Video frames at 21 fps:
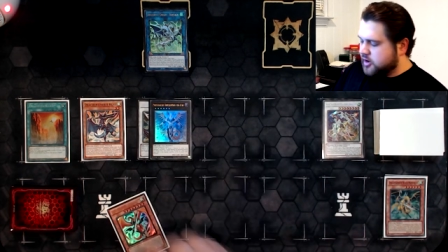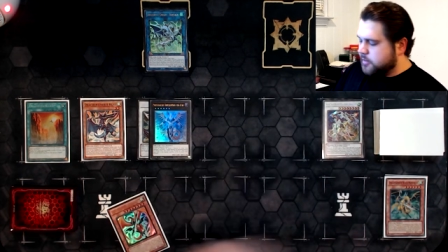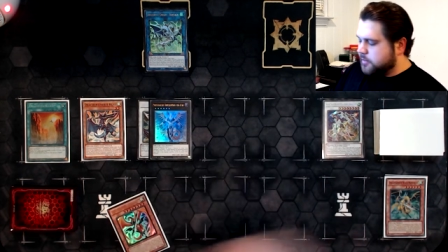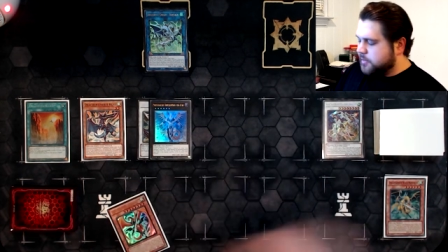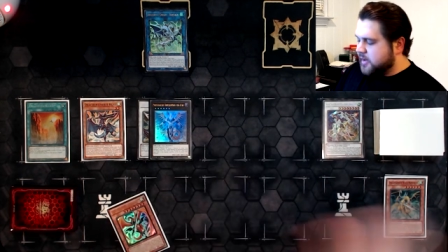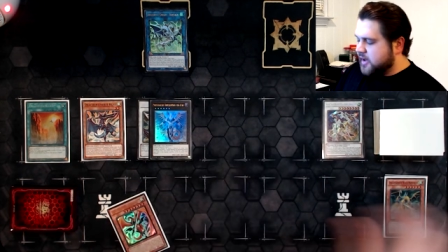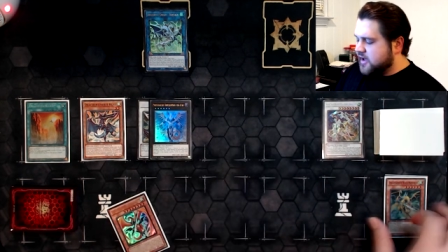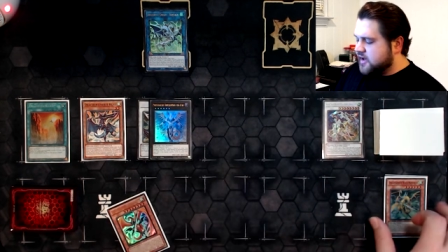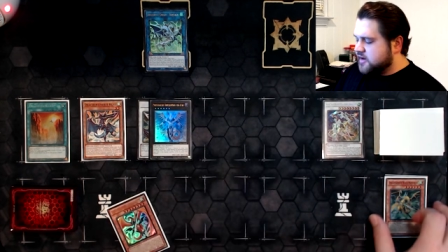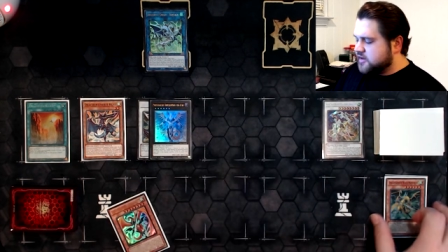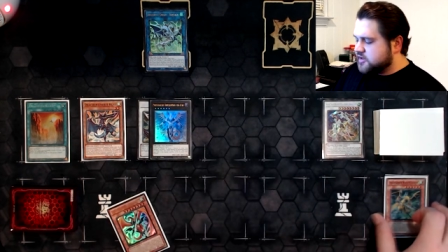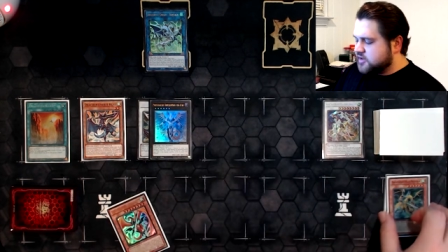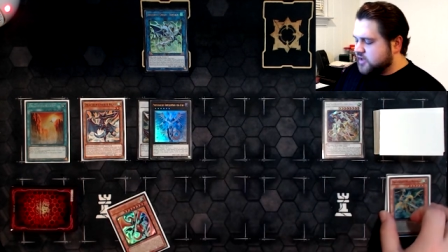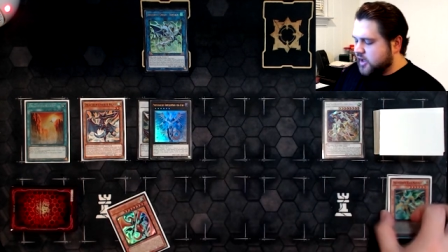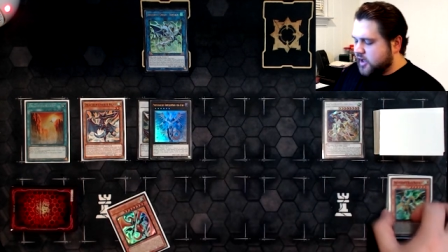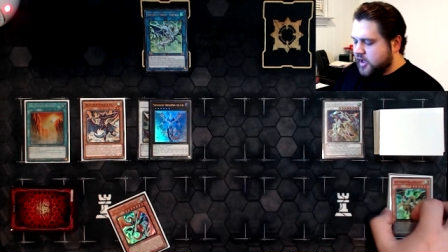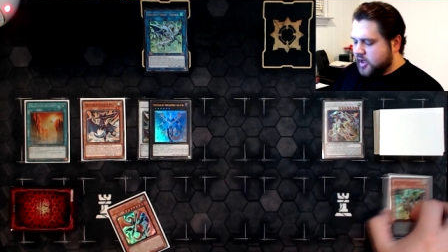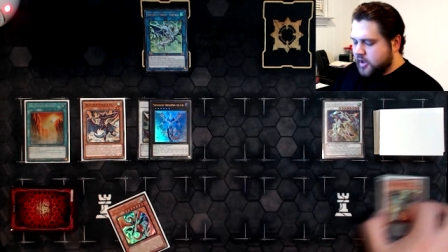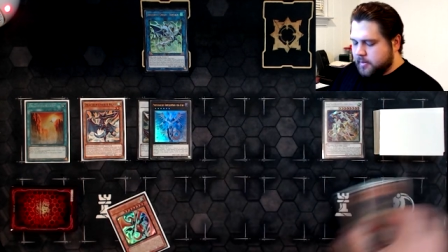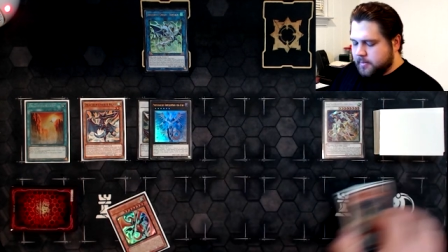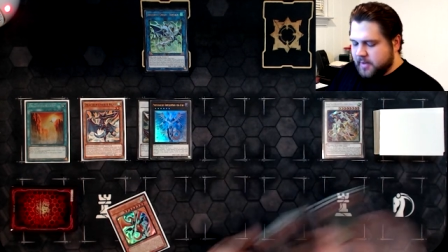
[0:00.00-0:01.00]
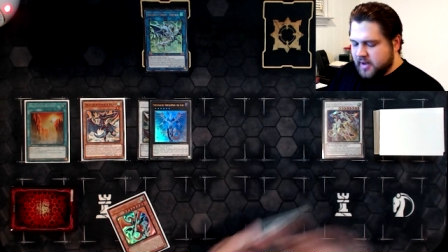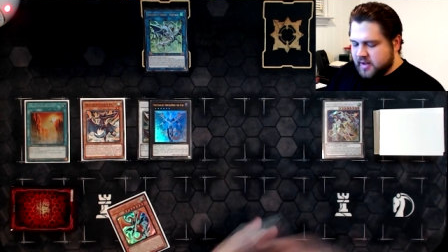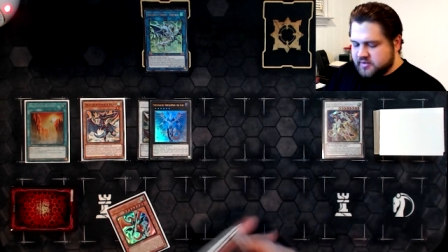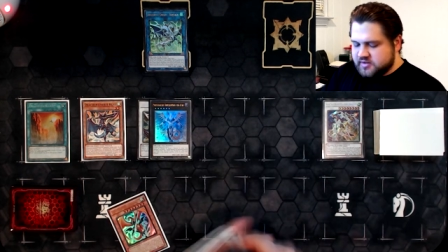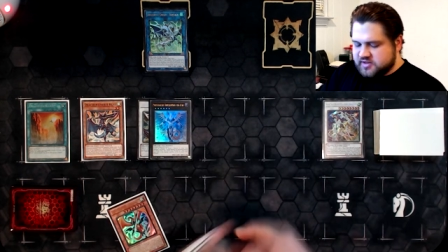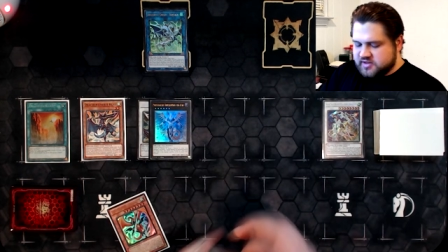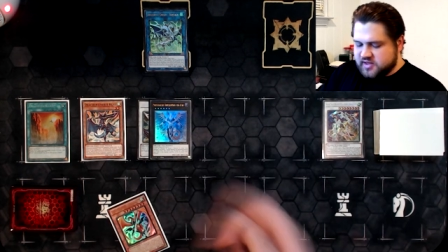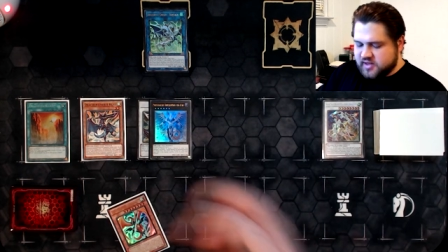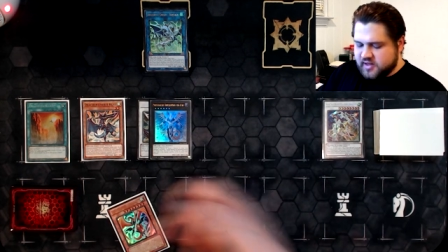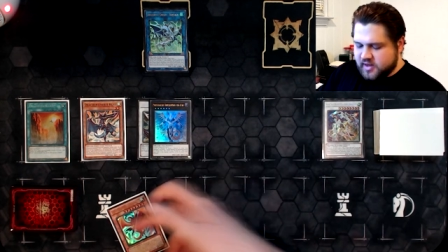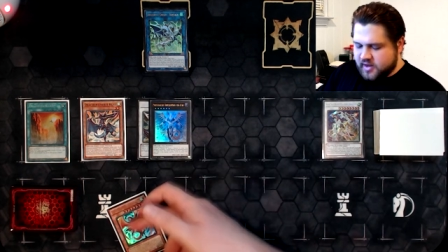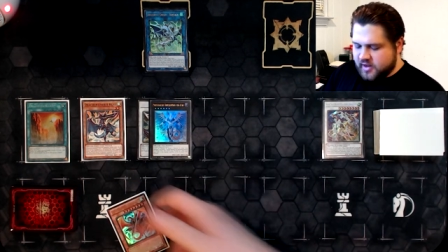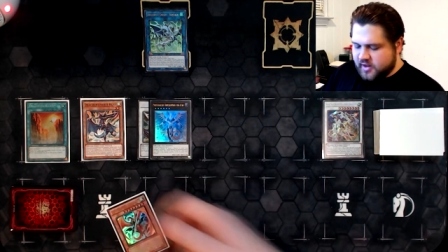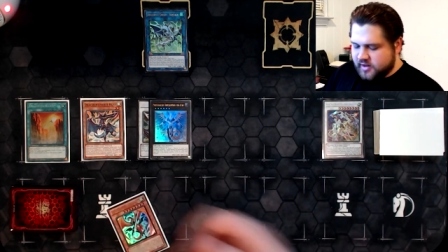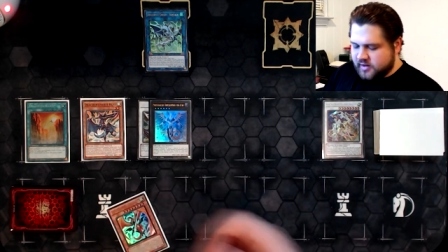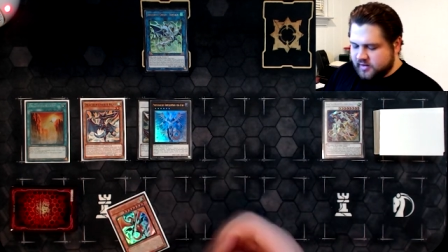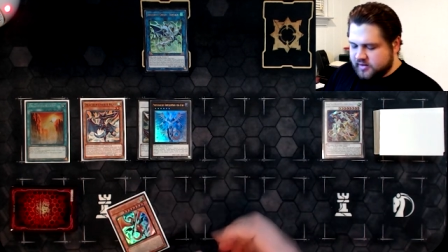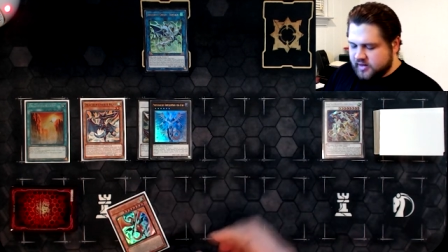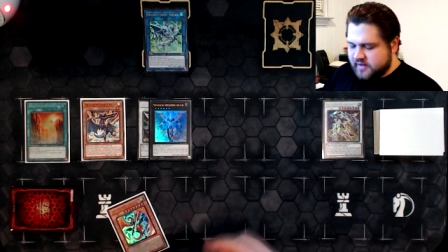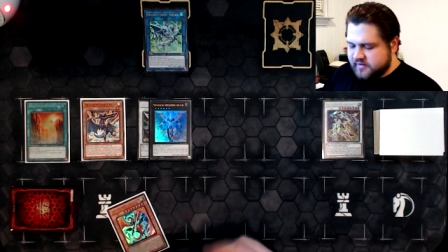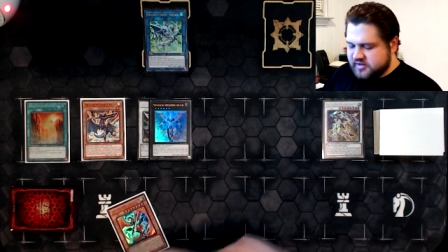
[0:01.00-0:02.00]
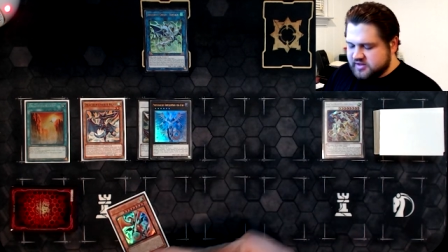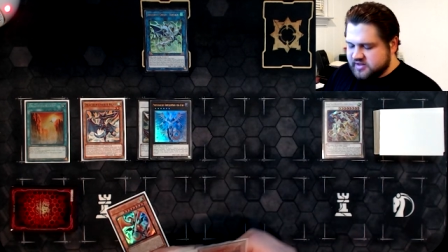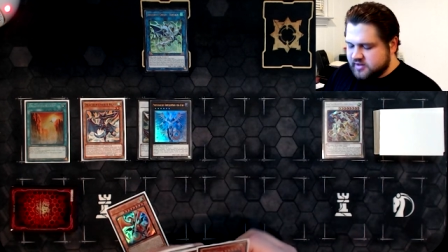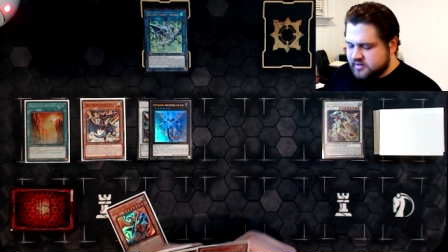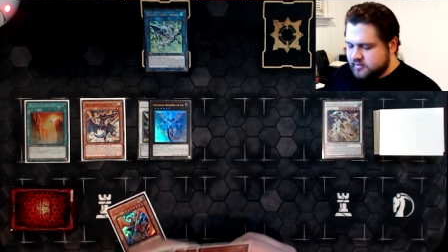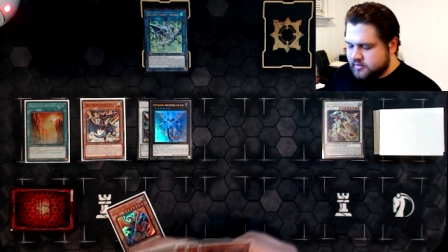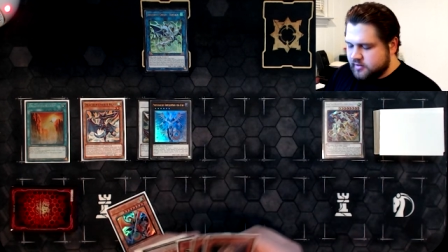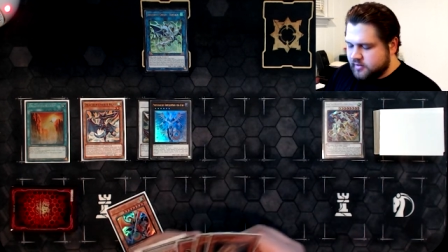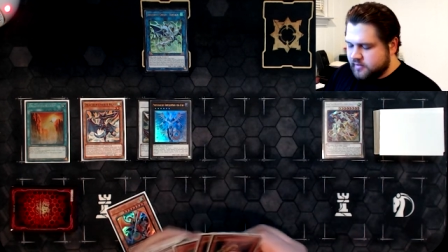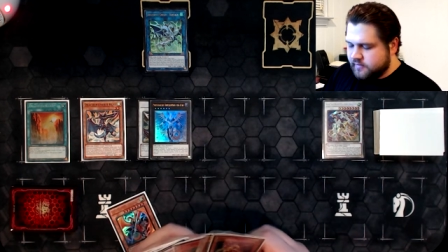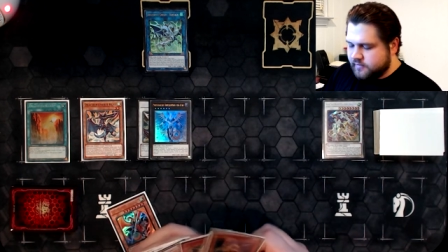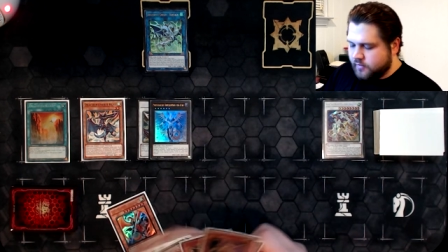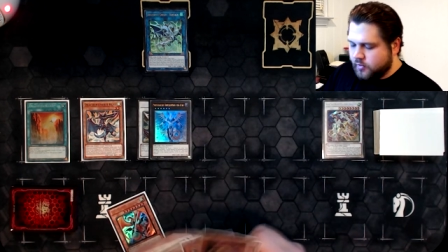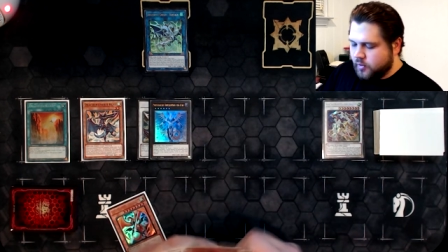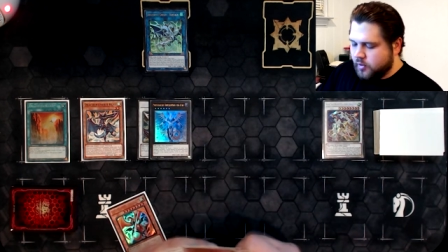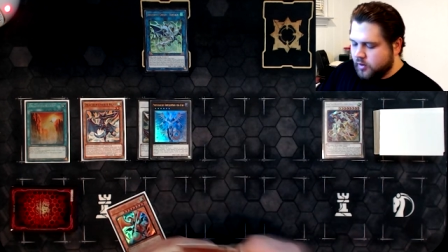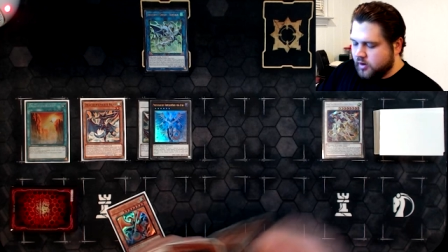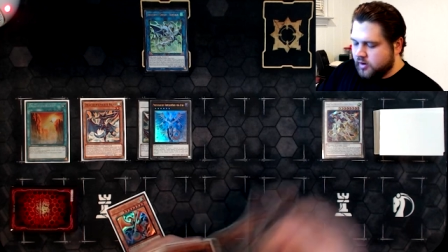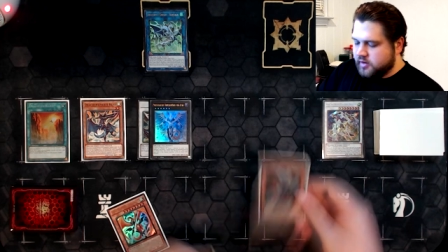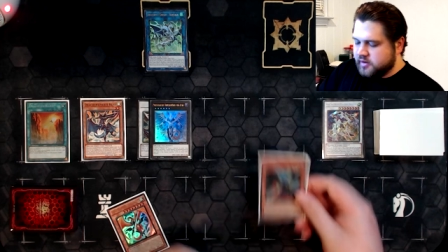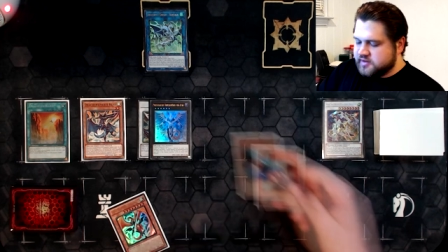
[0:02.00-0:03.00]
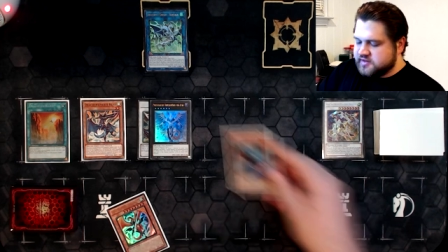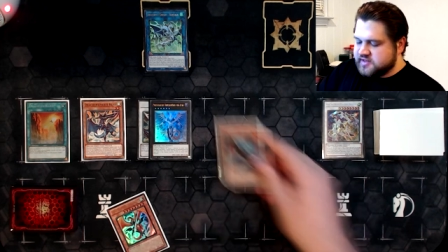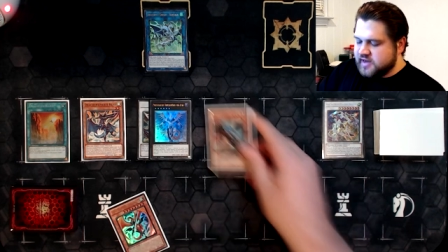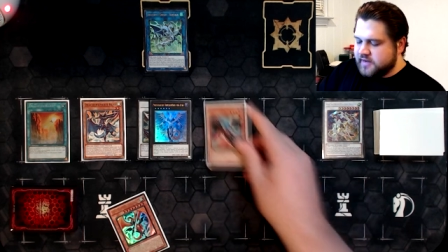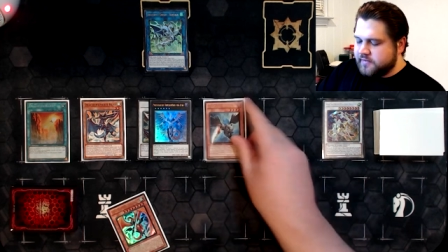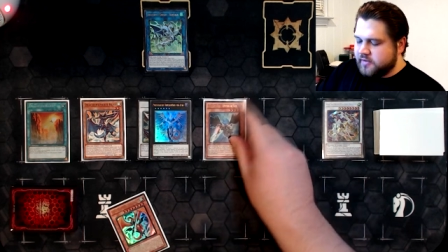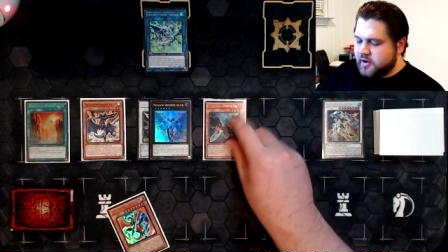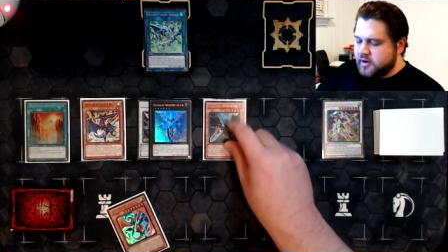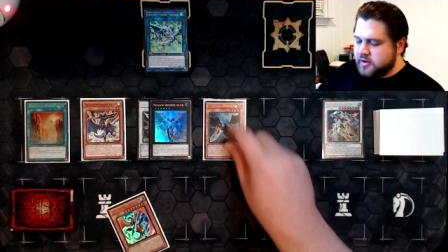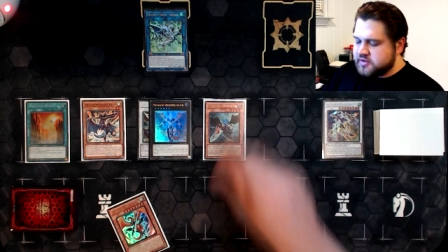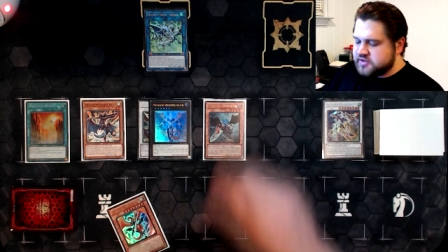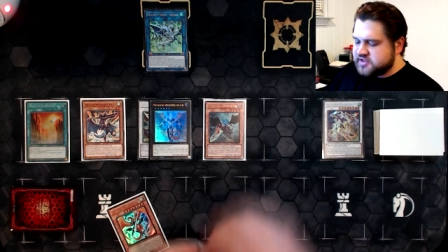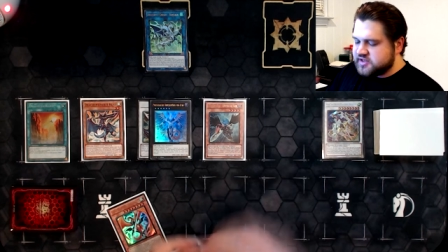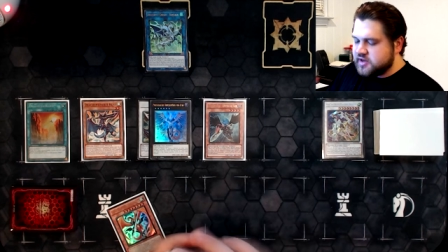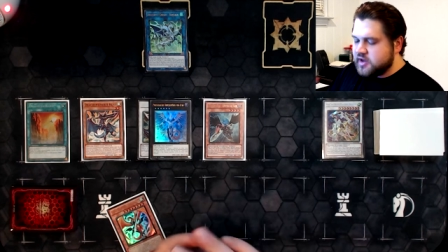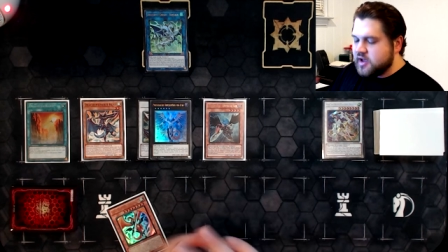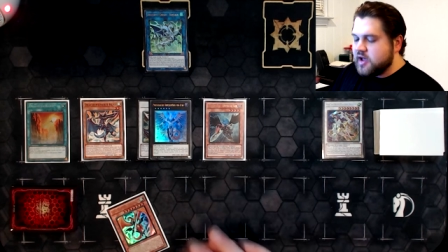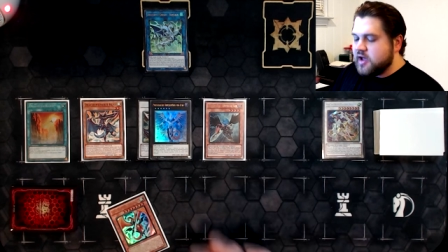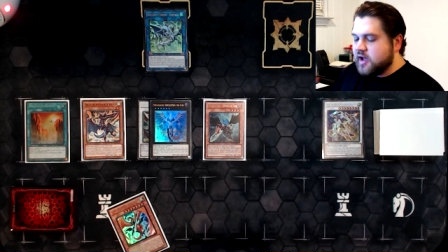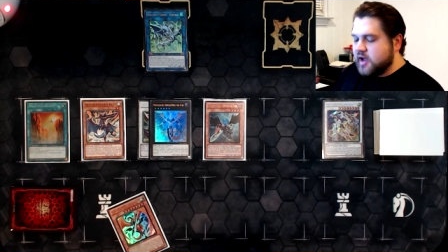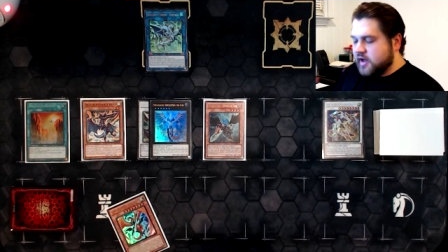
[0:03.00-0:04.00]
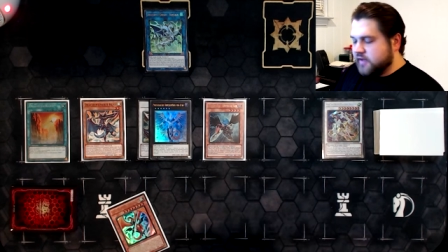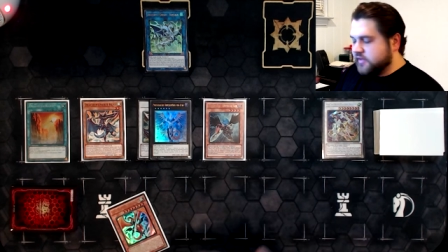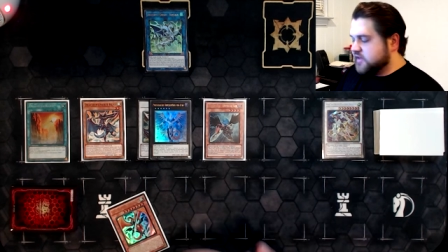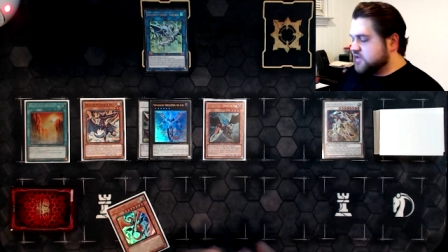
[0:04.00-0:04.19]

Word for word: We're going to bounce, uh, bounce the uh, Leyvaten for Zephyros,